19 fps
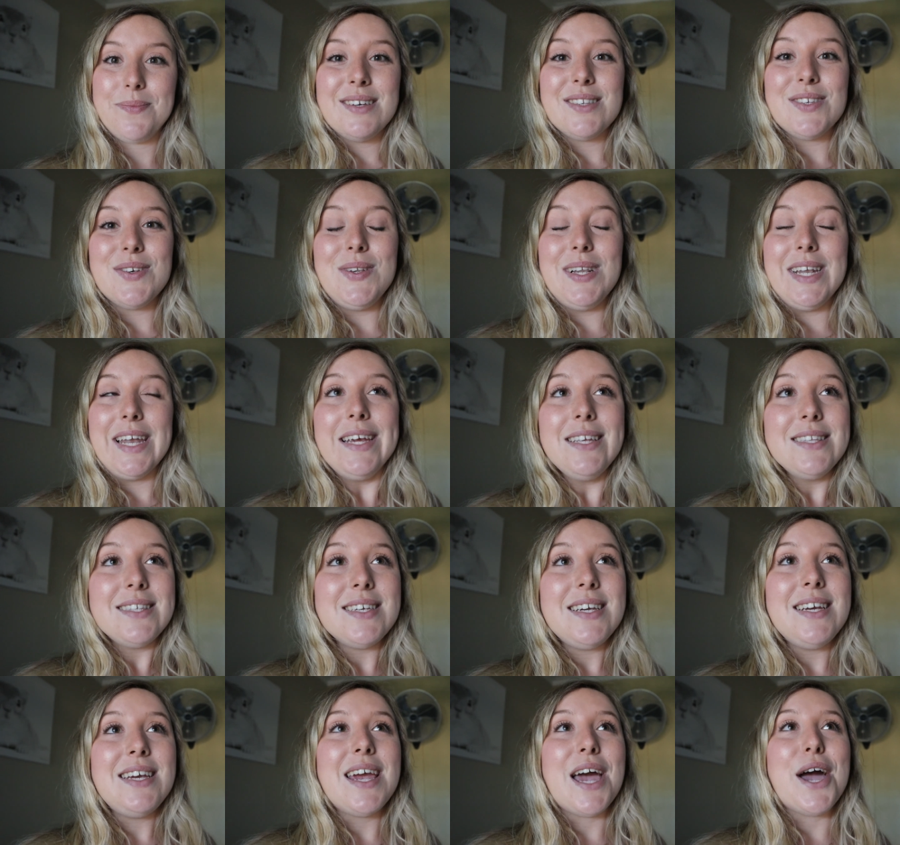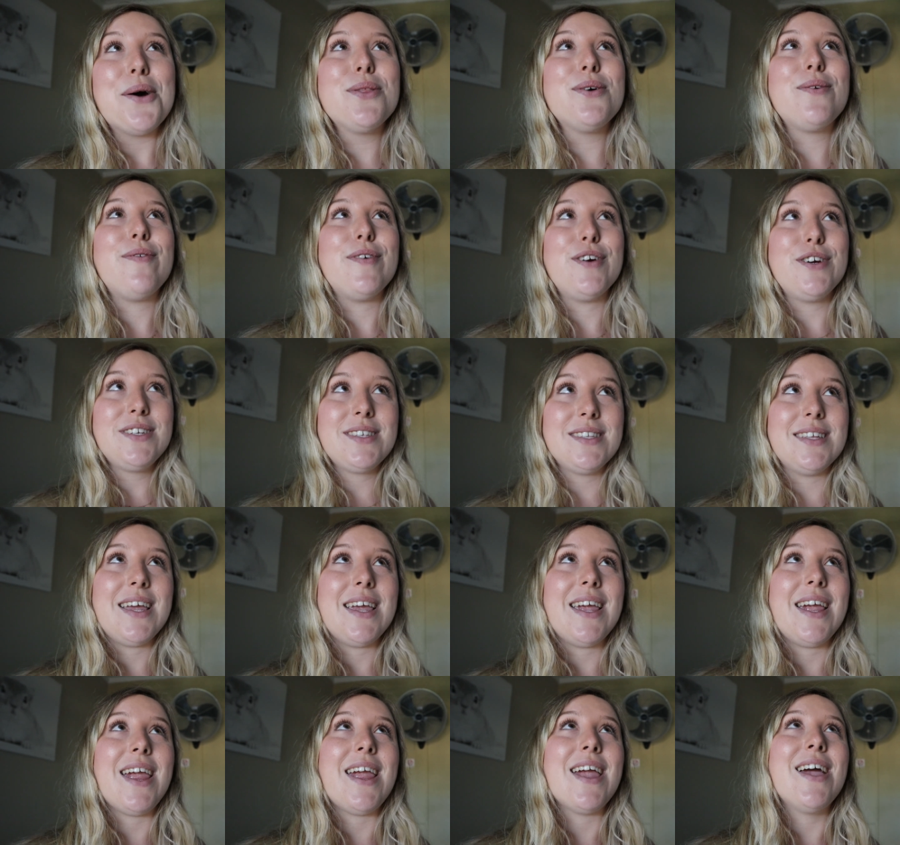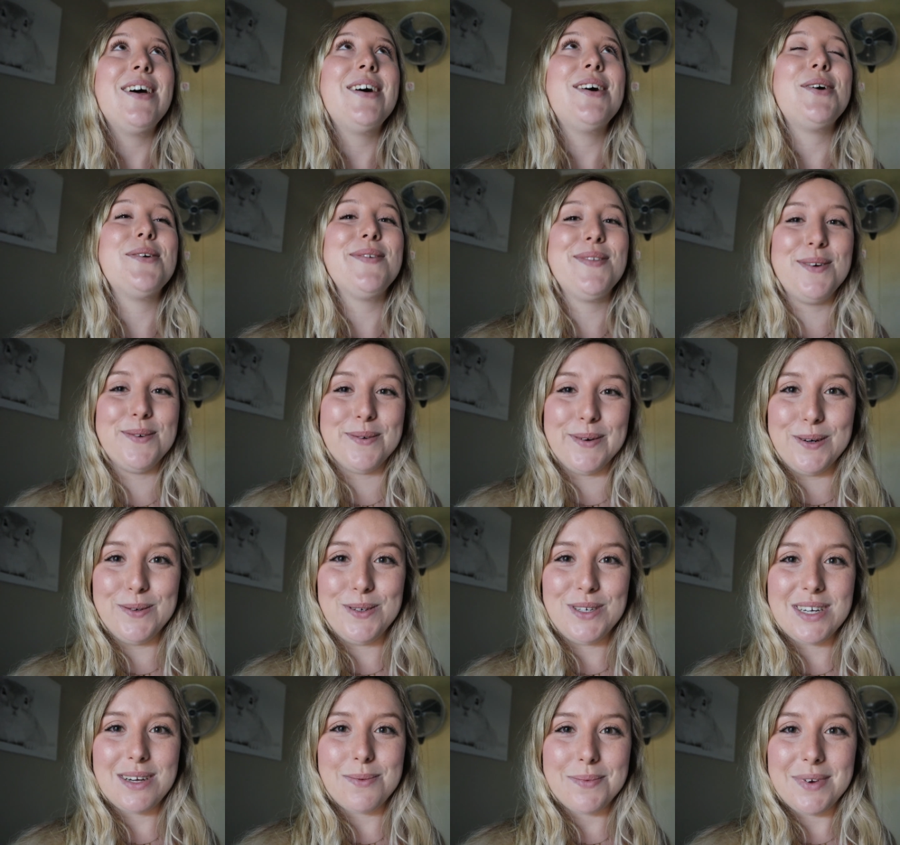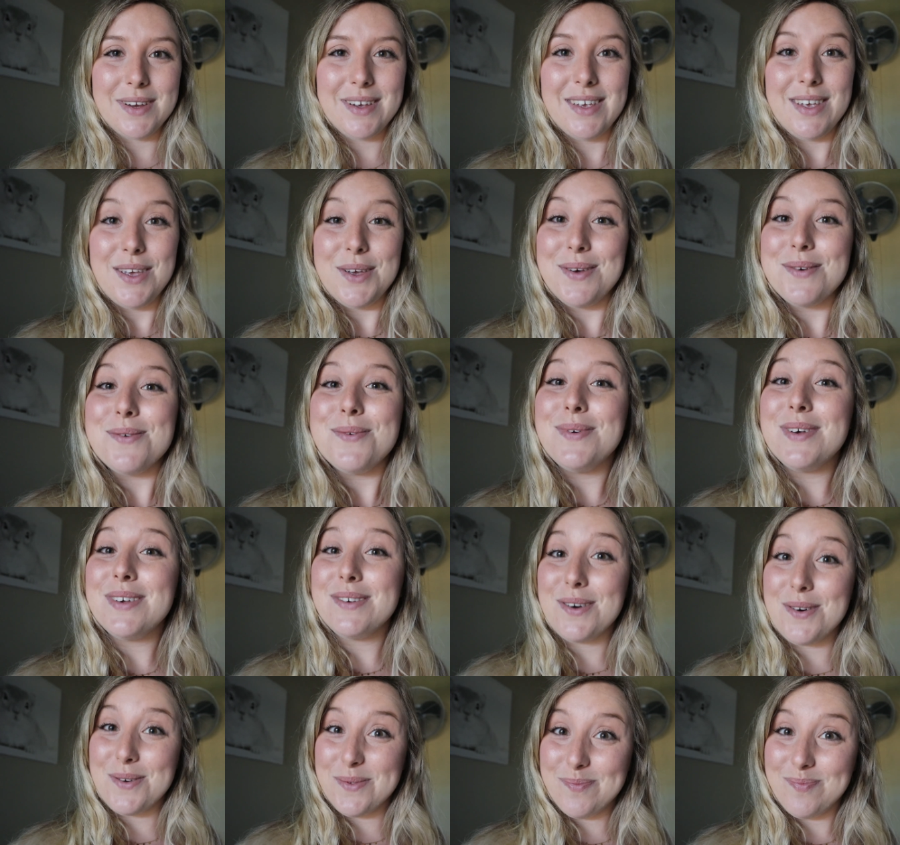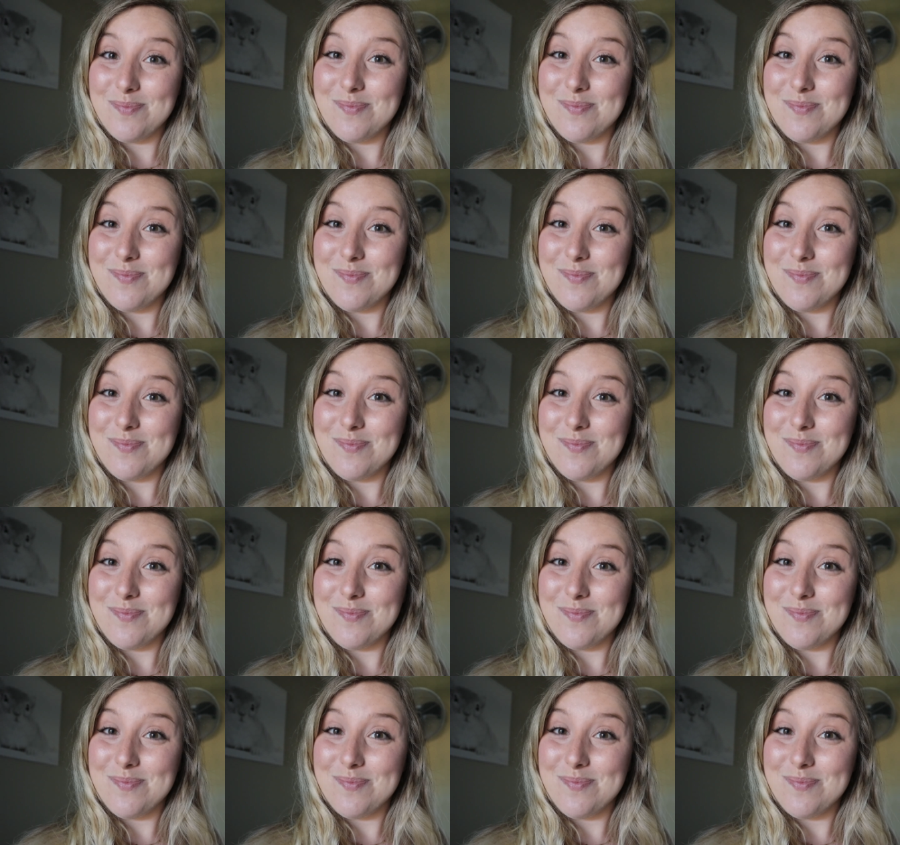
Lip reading: So let's see how the first day of the road trip will go.